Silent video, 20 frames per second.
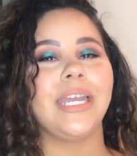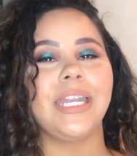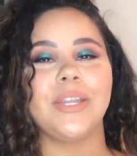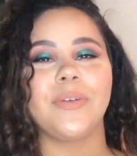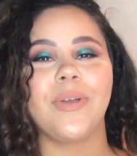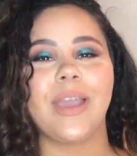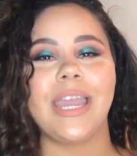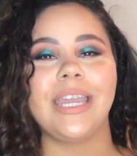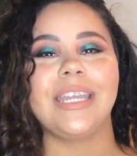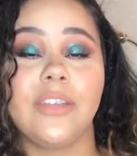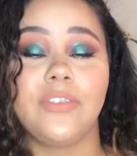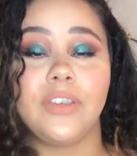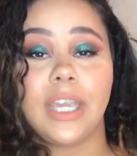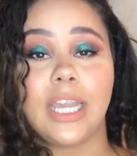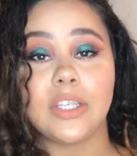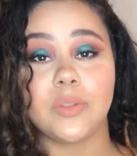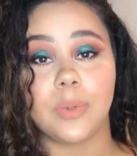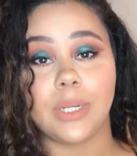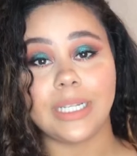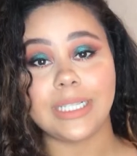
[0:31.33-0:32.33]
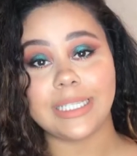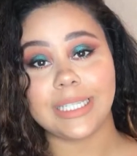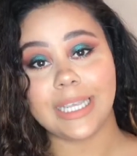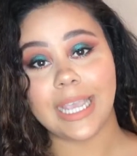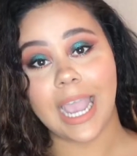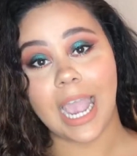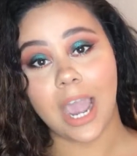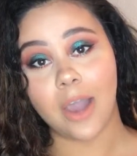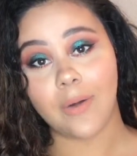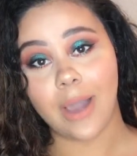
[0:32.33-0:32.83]
anyway, if you guys want to see
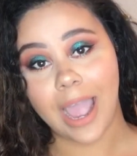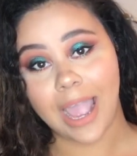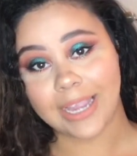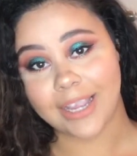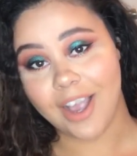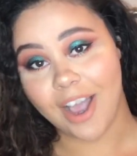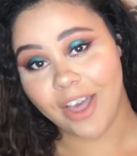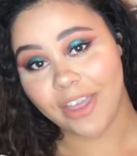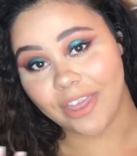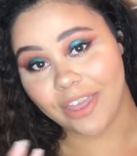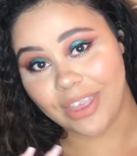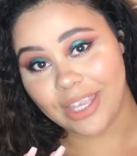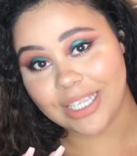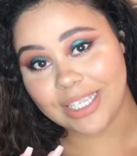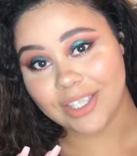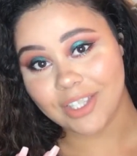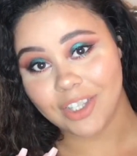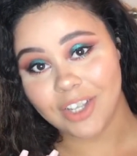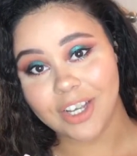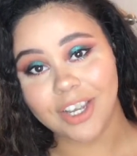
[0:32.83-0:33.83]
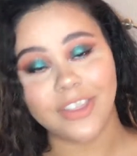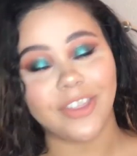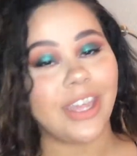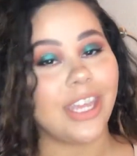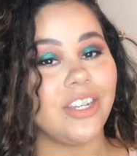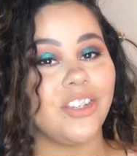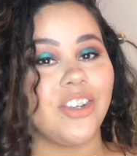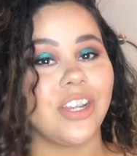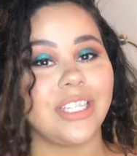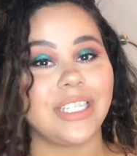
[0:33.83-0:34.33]
how I got this look,
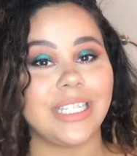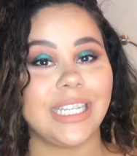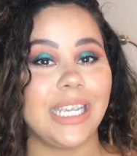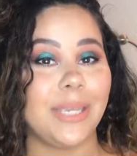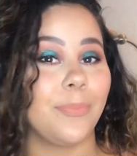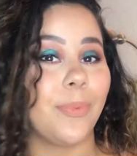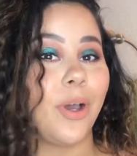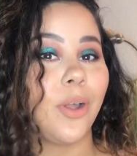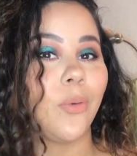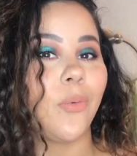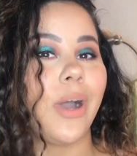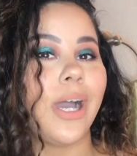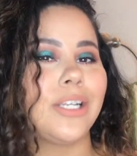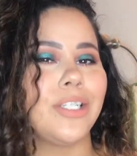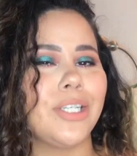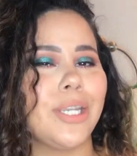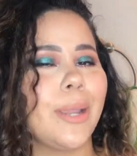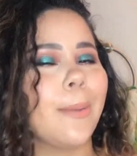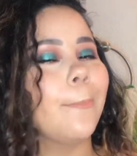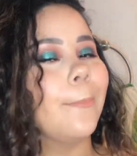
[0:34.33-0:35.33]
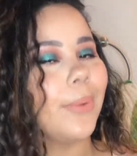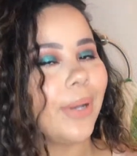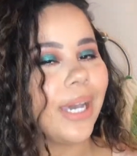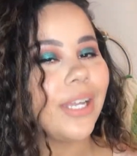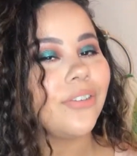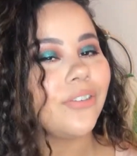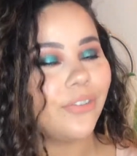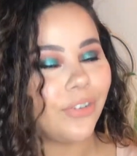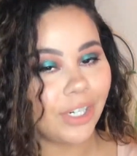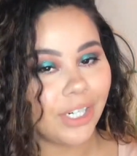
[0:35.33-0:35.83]
then just keep on watching.
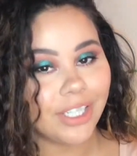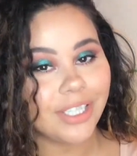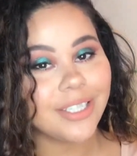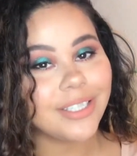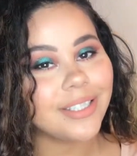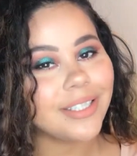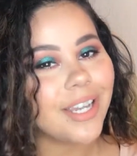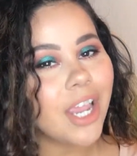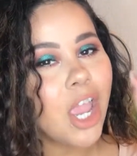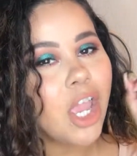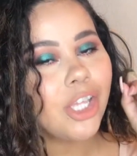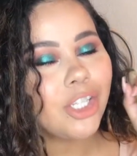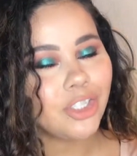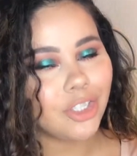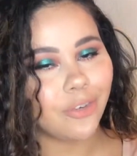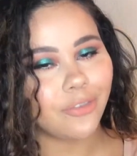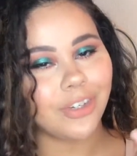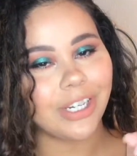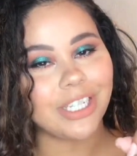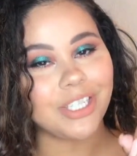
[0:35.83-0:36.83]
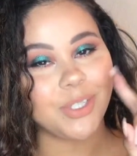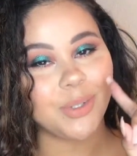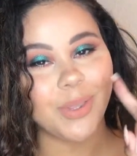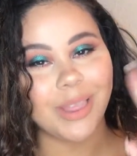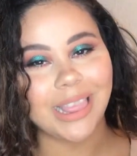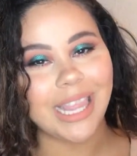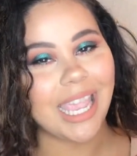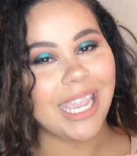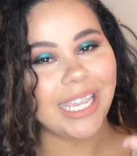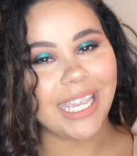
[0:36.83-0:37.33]
But first, don't forget to
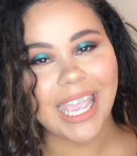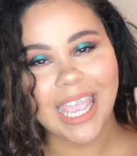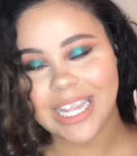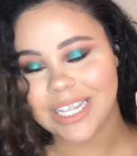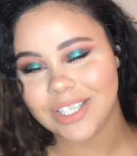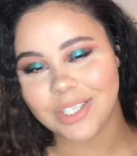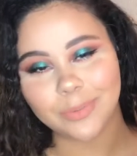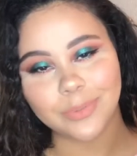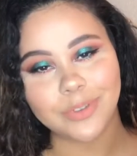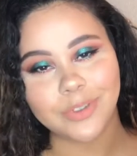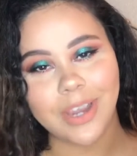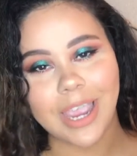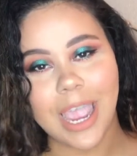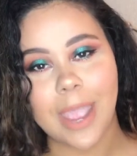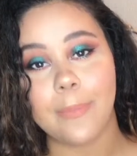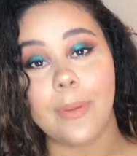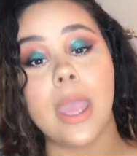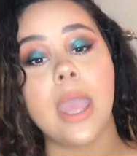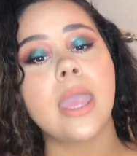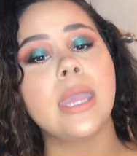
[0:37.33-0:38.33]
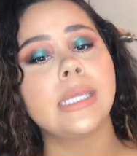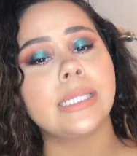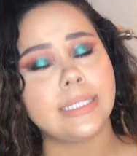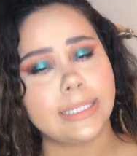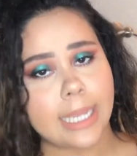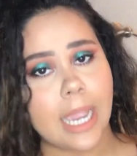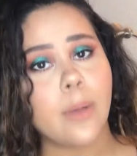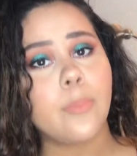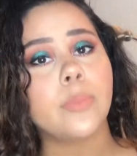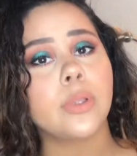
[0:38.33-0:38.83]
like and subscribe
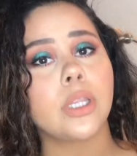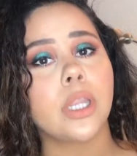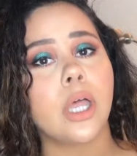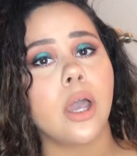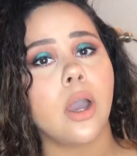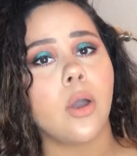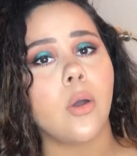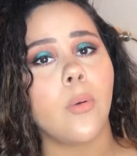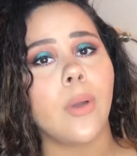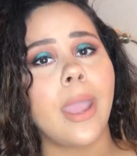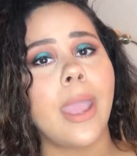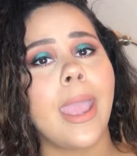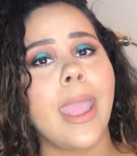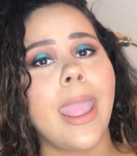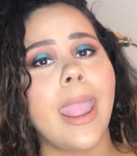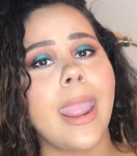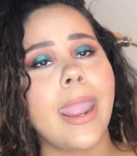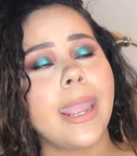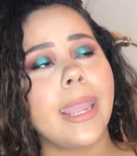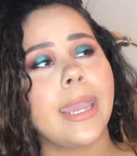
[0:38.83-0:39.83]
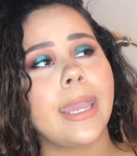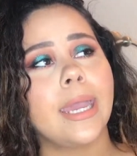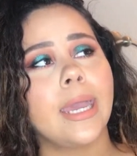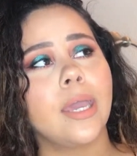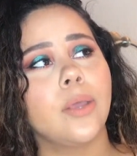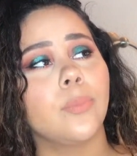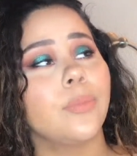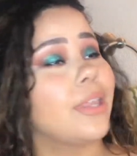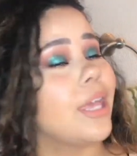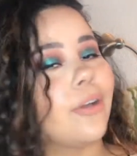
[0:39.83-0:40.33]
down below.
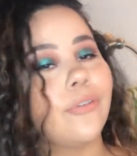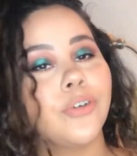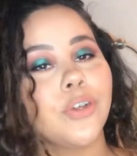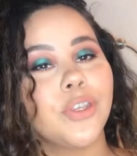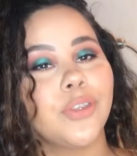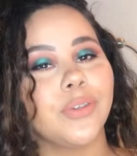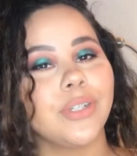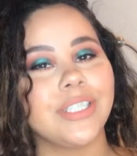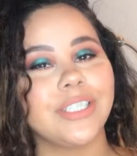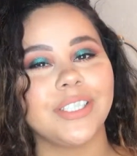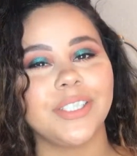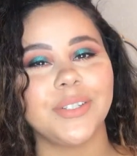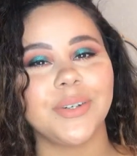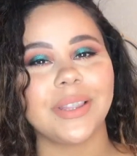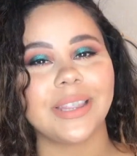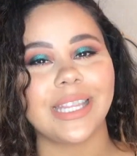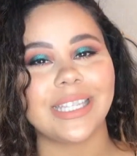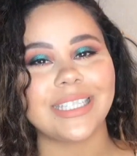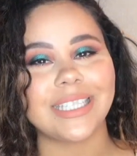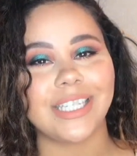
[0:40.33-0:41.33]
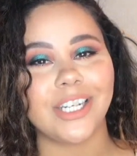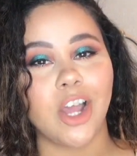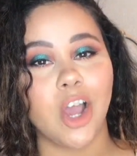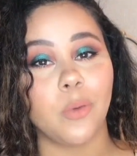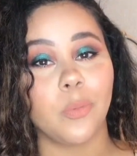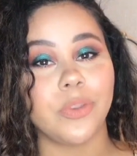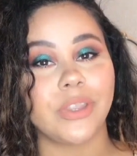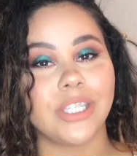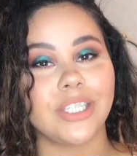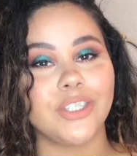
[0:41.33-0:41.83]
And without further ado, let's get
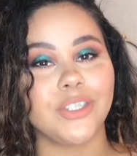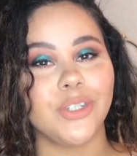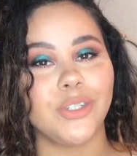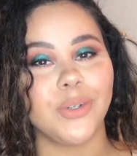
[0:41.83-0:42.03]
on with this